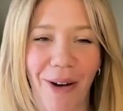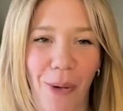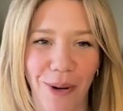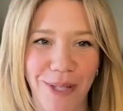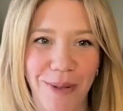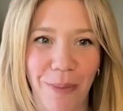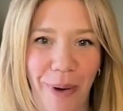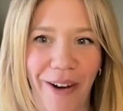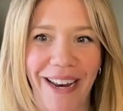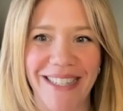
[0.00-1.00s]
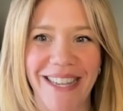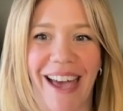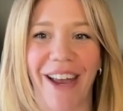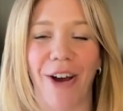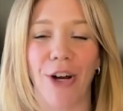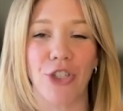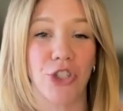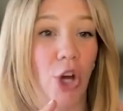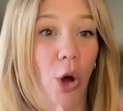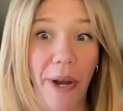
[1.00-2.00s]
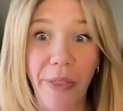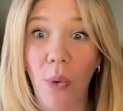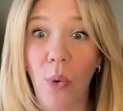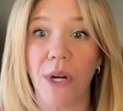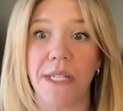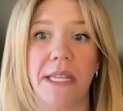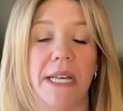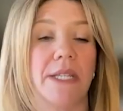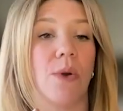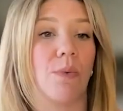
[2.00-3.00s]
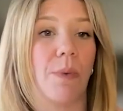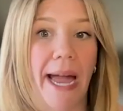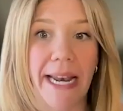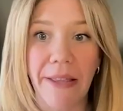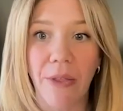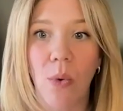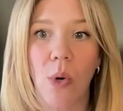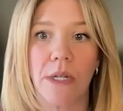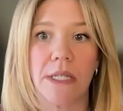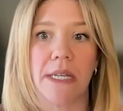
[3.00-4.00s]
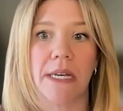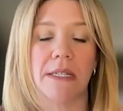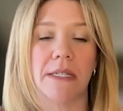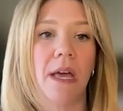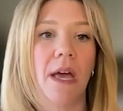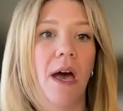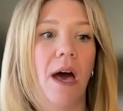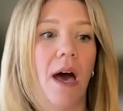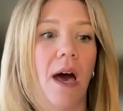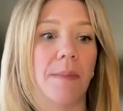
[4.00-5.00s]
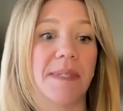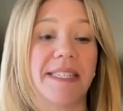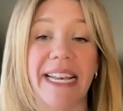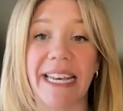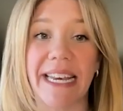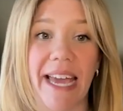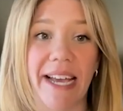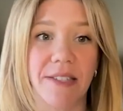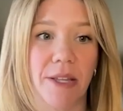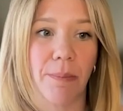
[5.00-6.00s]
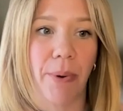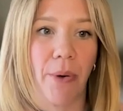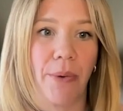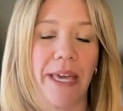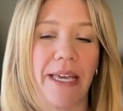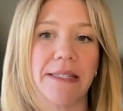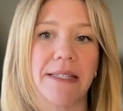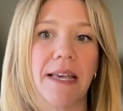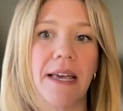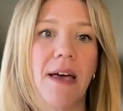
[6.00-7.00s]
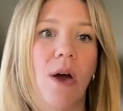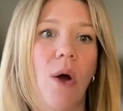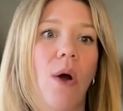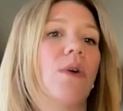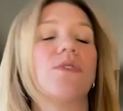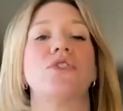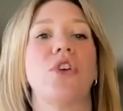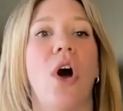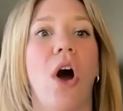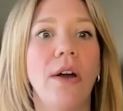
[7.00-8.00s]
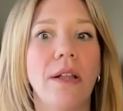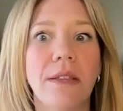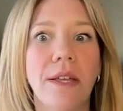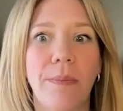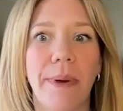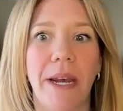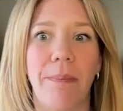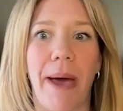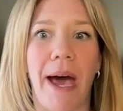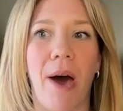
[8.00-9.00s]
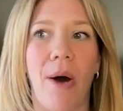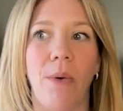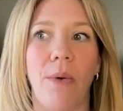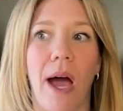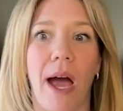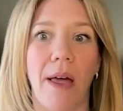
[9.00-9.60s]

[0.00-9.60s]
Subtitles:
horse wearing attire, showing the horses, riding the horses, standing next to the ponies. Talk a little bit about